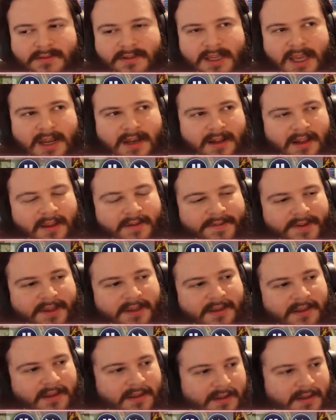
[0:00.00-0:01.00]
Gotta love
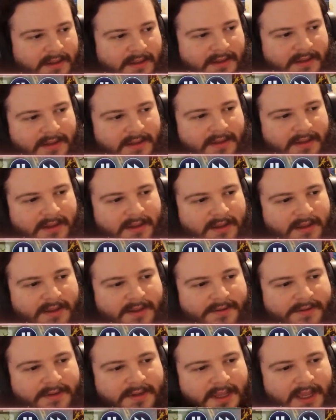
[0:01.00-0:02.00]
it.
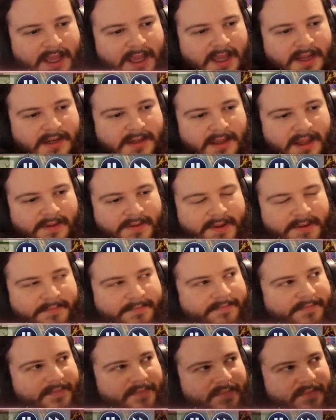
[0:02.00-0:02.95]
Gotta love it.